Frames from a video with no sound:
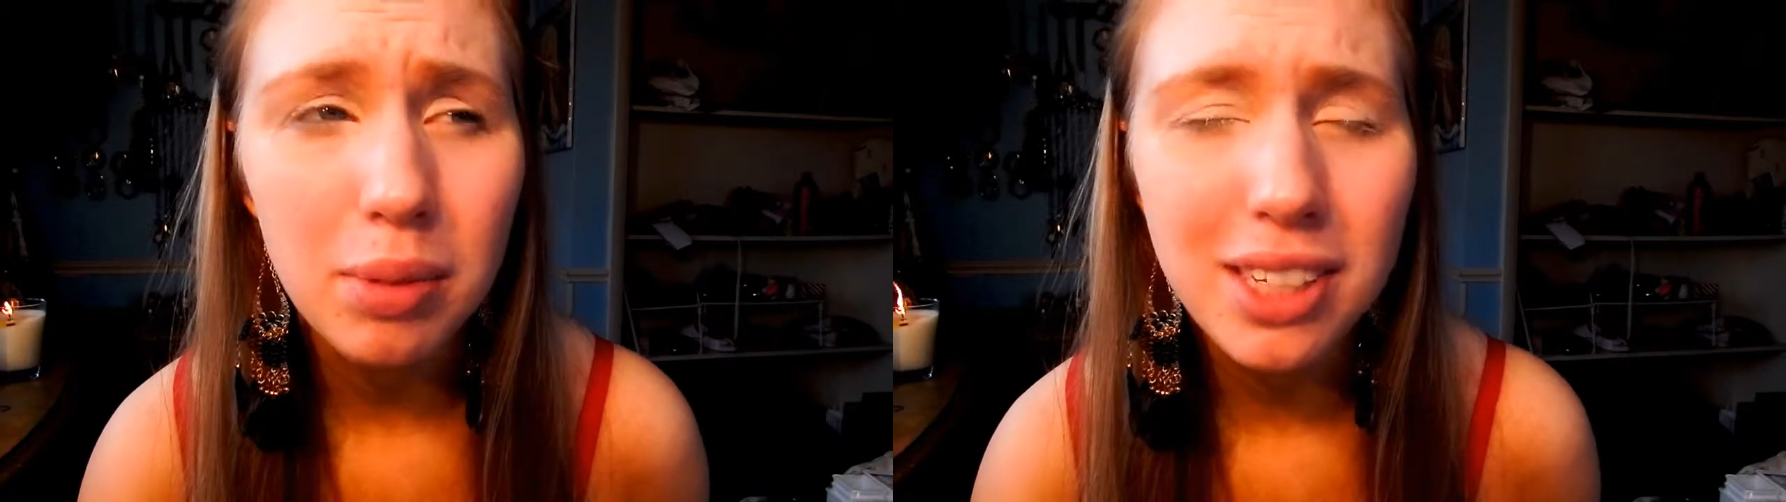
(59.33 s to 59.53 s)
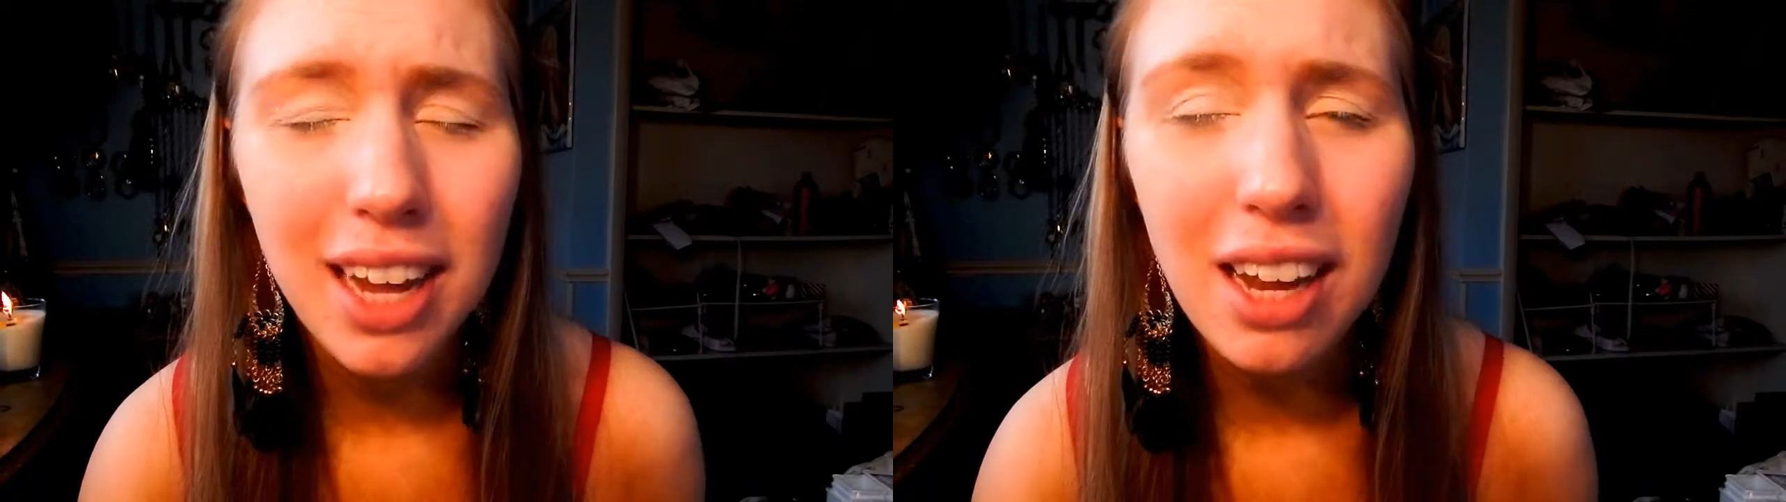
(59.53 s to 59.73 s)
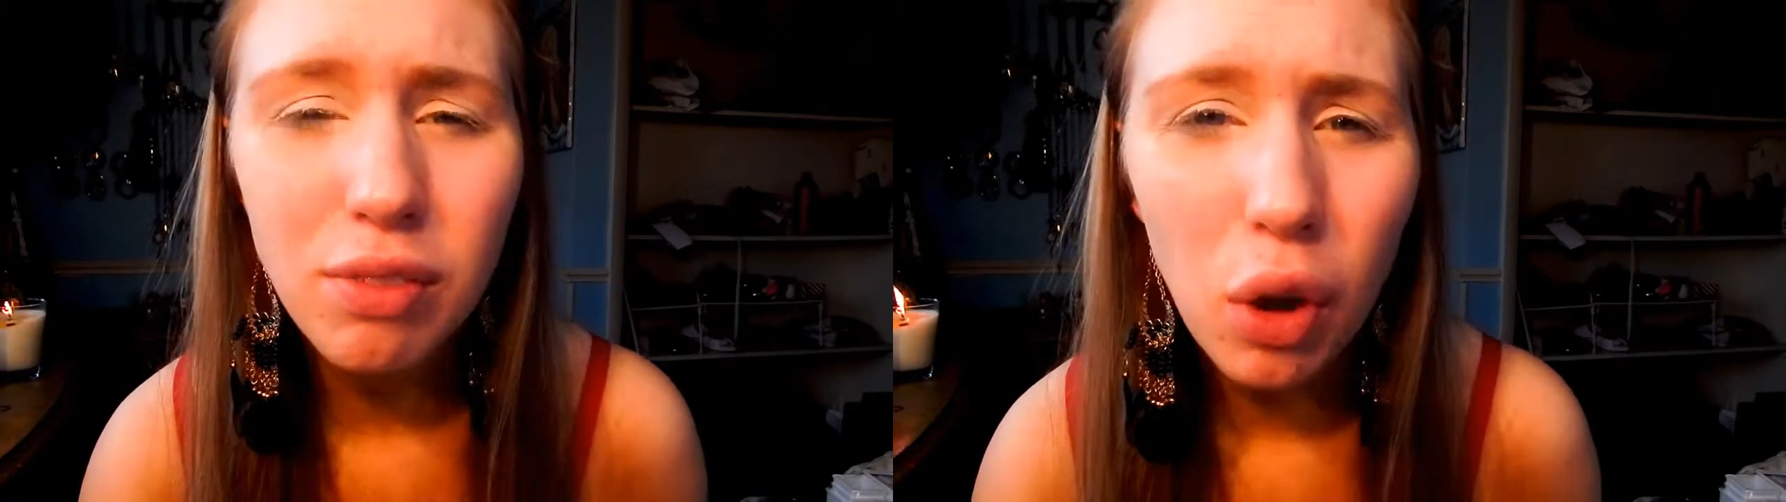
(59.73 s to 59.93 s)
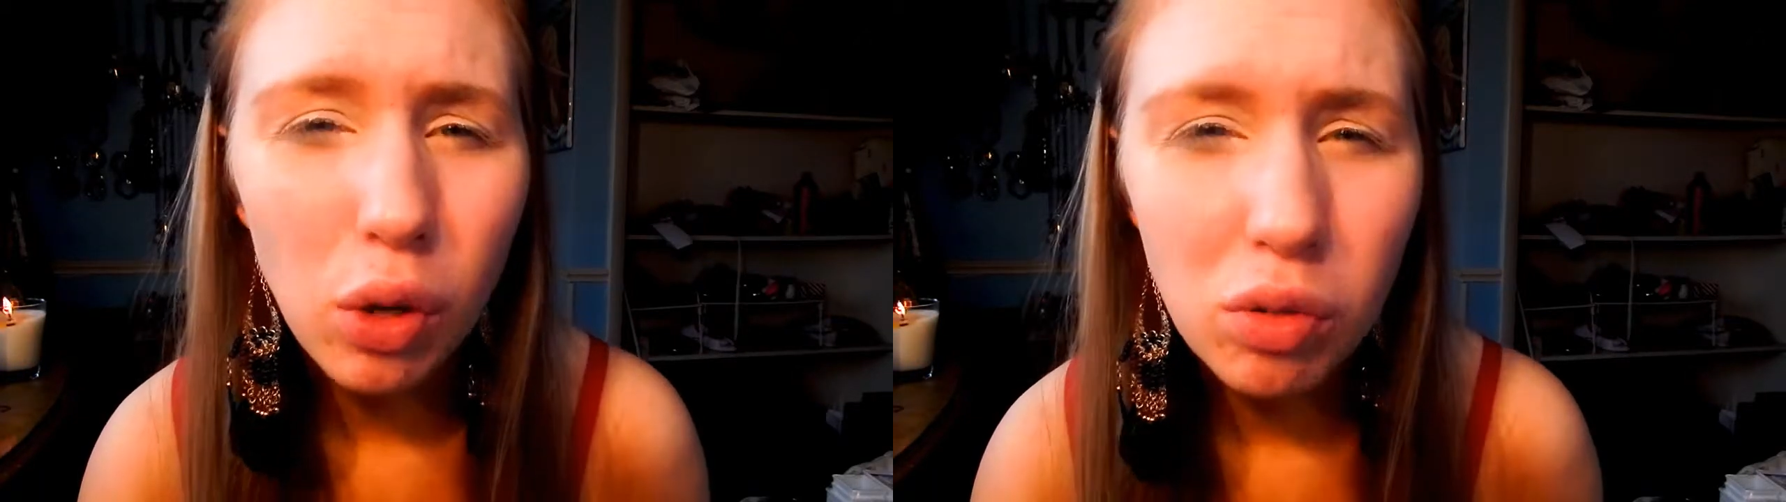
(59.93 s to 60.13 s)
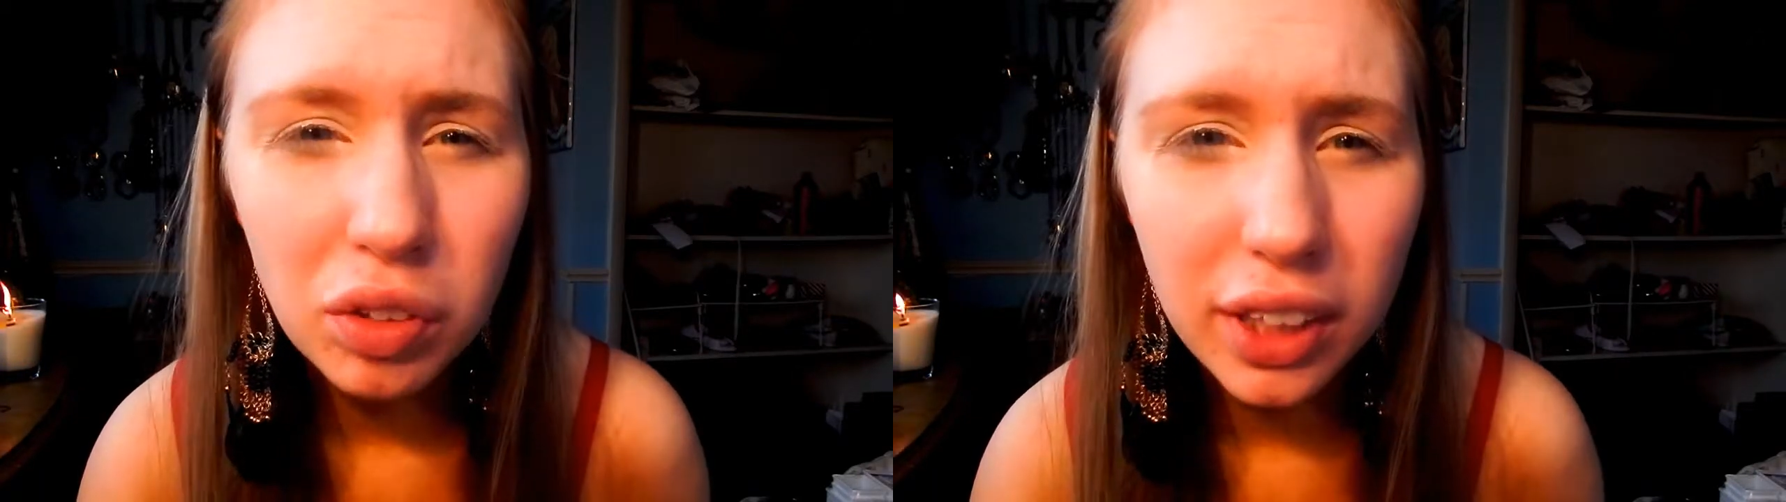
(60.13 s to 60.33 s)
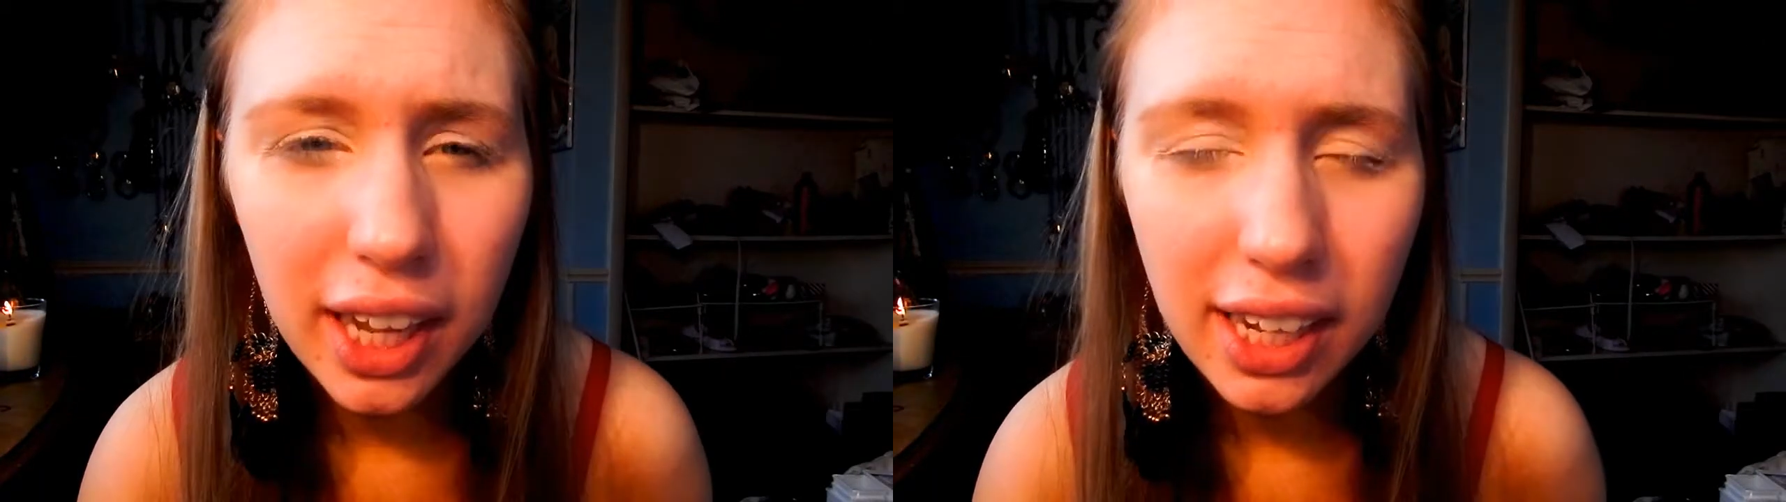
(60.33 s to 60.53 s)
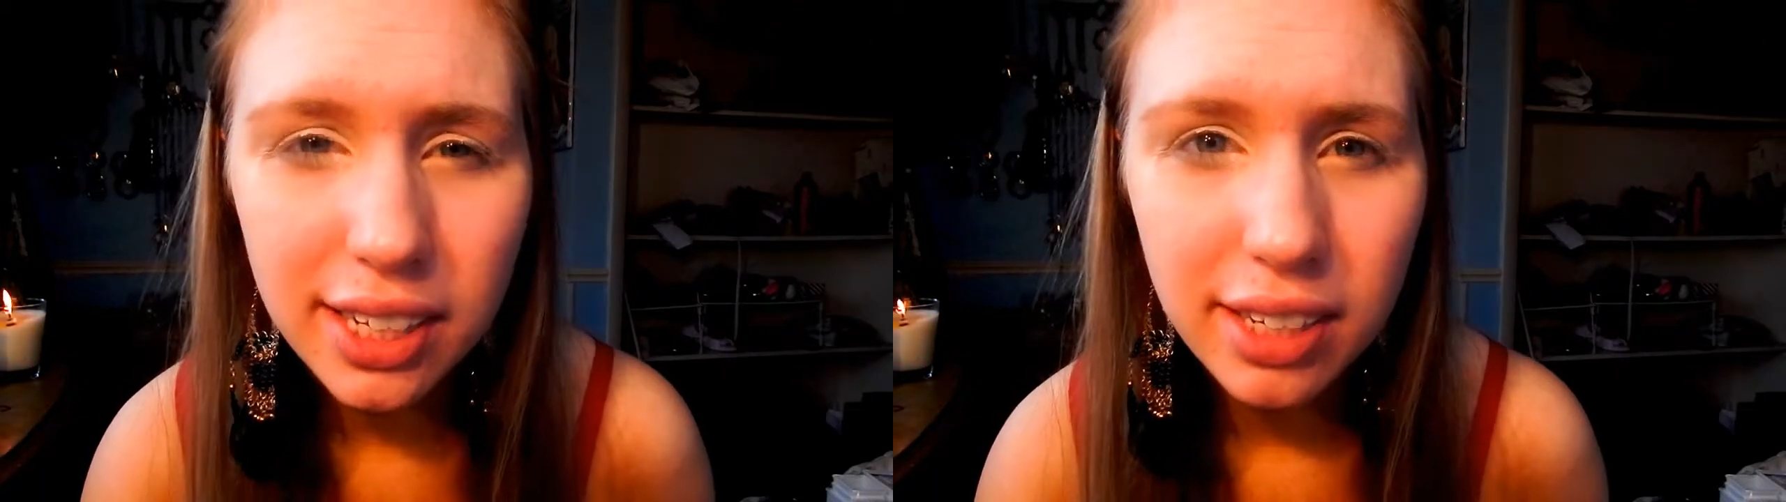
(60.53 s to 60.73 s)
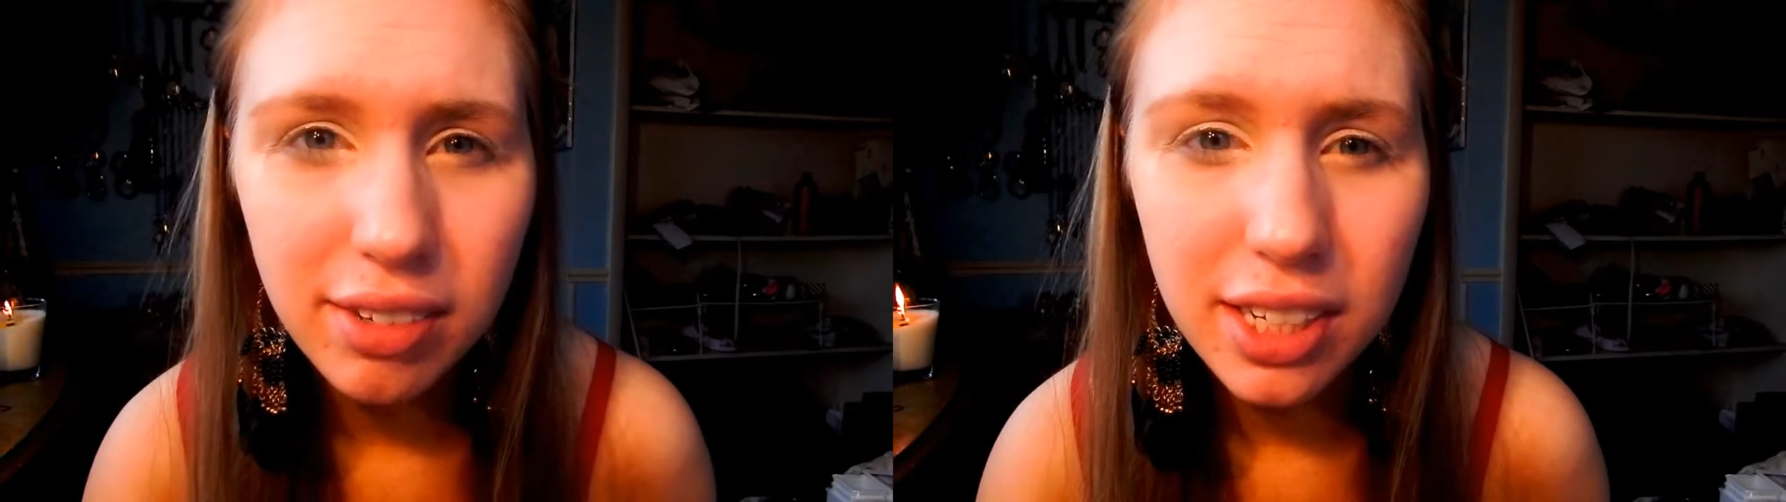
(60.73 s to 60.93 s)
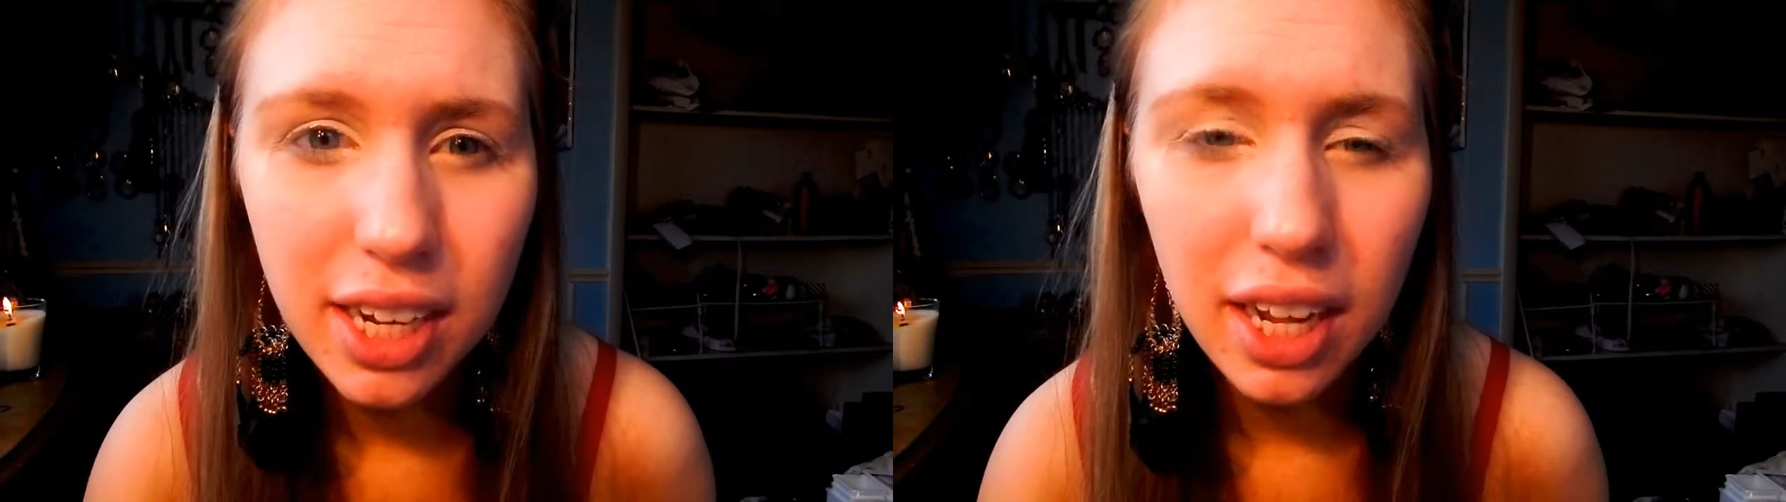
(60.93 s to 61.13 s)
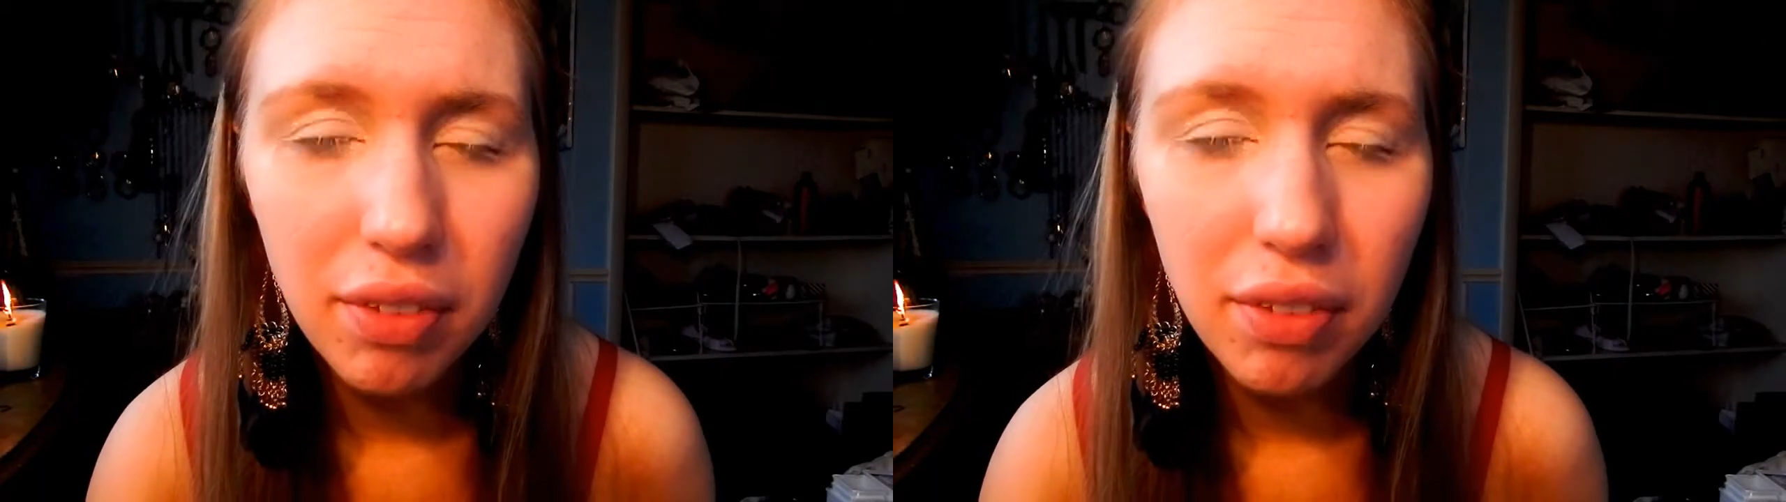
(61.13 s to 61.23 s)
It's kind of overcast out today.